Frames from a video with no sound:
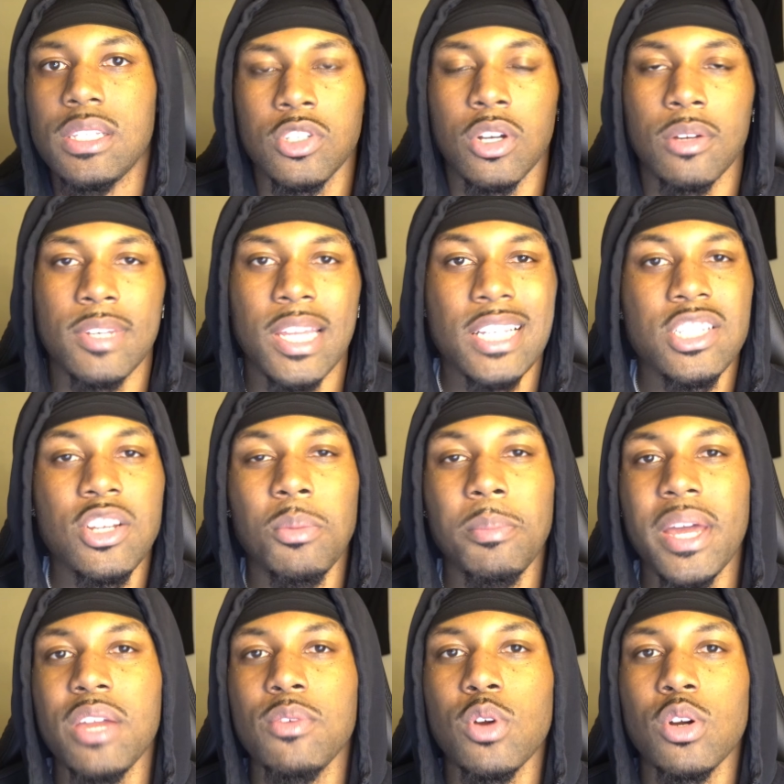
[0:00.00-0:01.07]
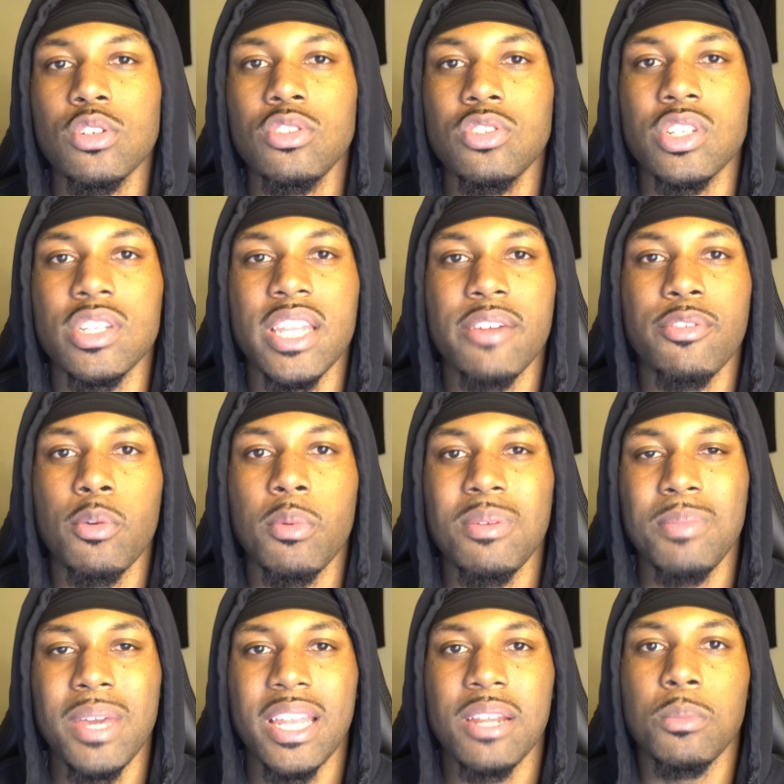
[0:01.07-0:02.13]
So if that's your bankroll, you should never be
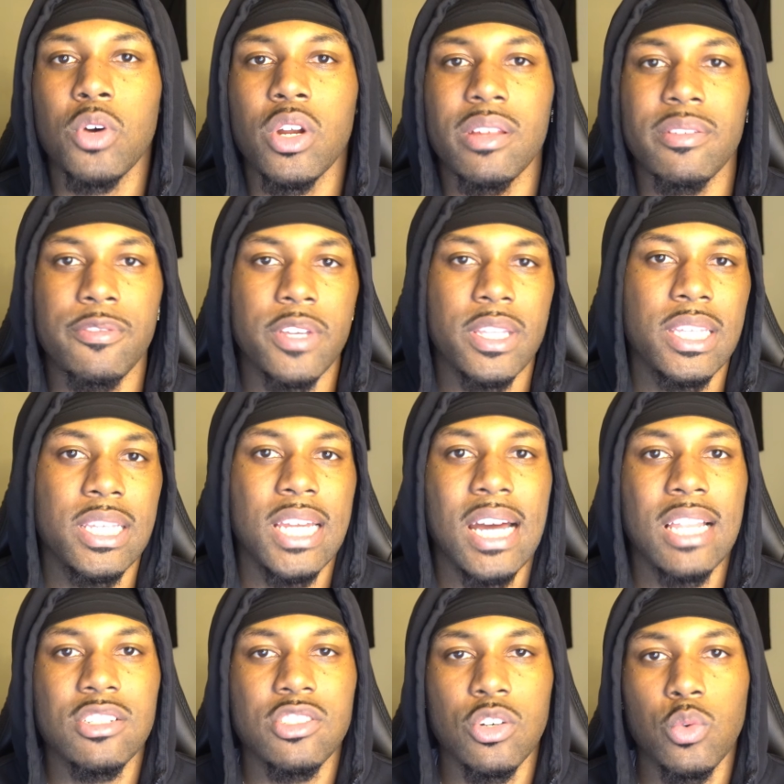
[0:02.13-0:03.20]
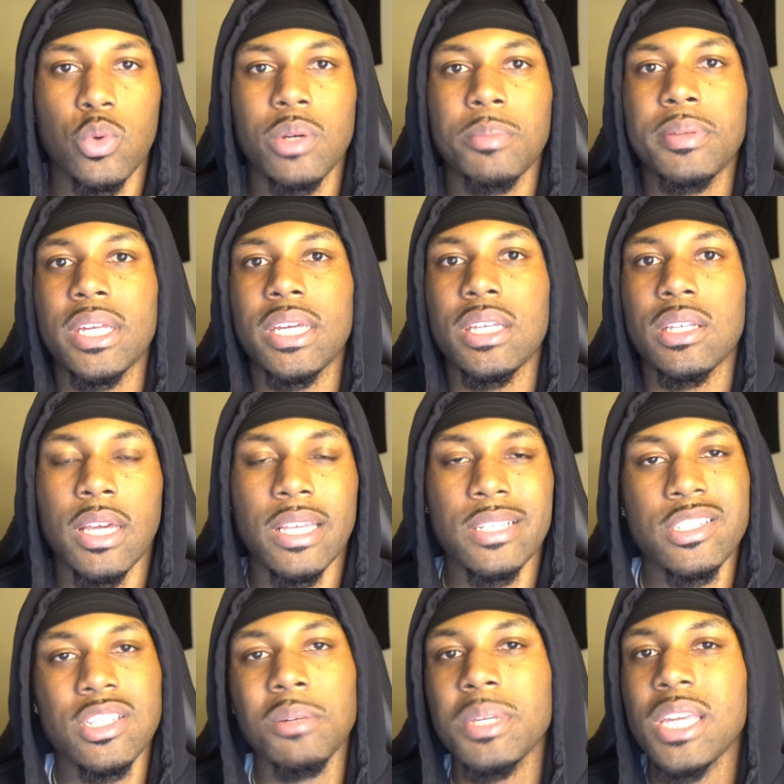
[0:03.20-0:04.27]
betting more than $50 on one play. And
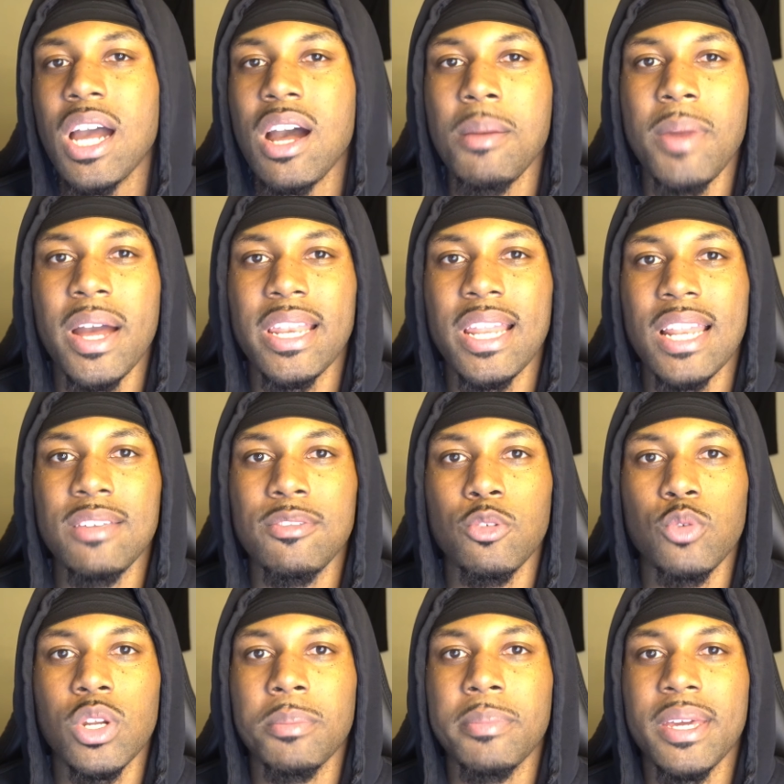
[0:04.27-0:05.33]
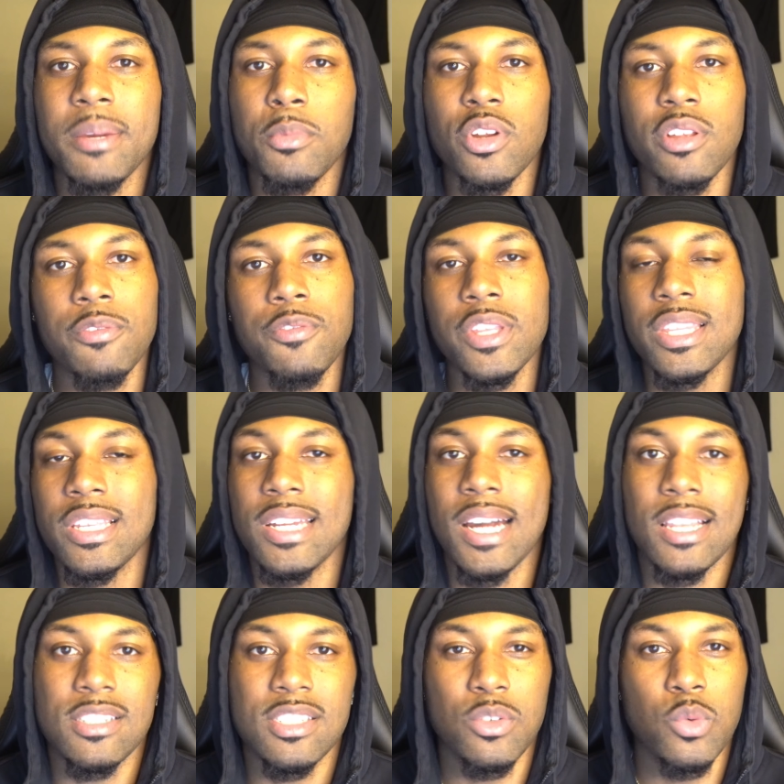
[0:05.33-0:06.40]
some of y'all might not even want to bet more than
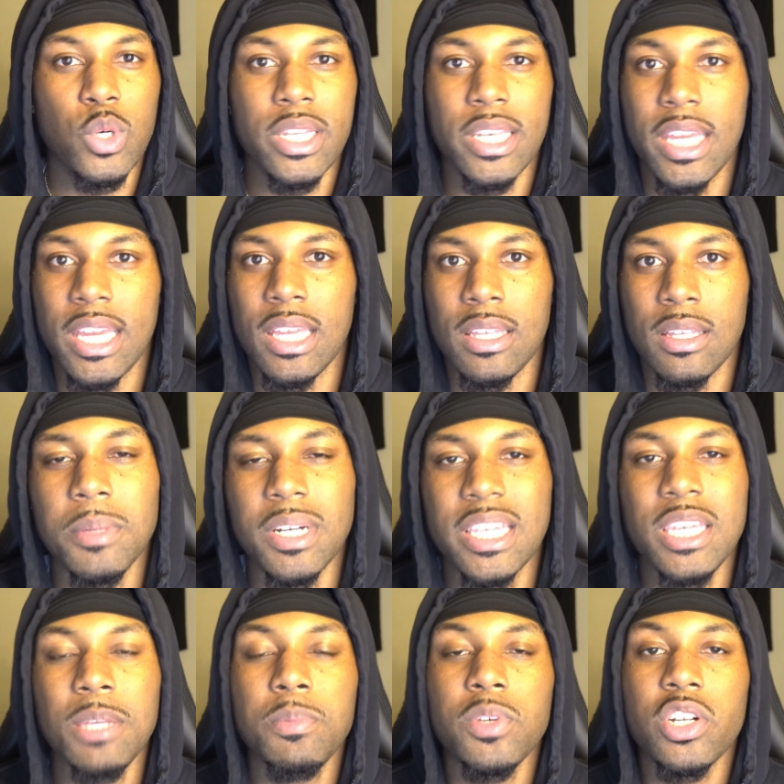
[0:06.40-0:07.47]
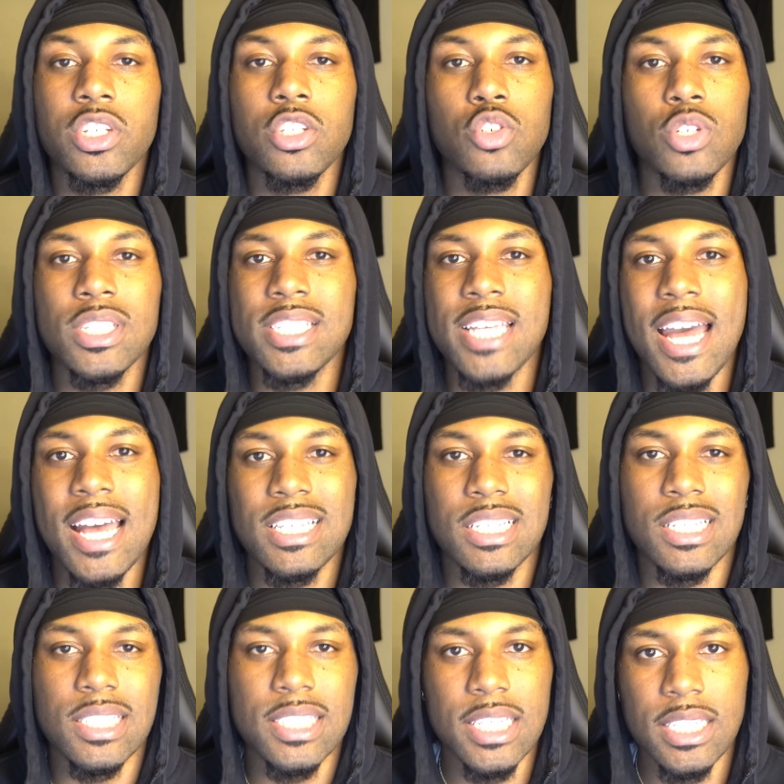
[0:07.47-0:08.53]
$50 in one day, but keep your unit size
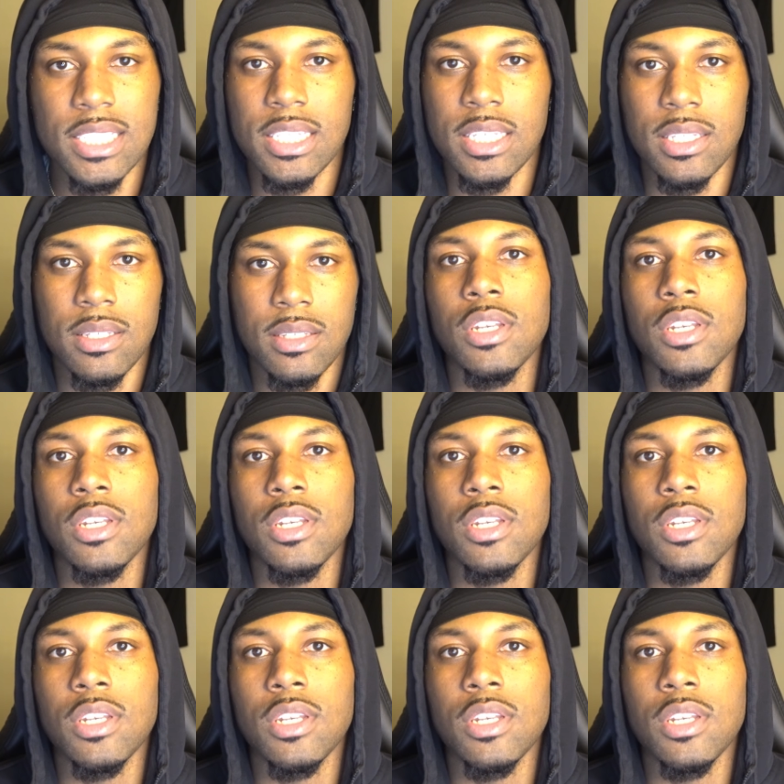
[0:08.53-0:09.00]
consistent.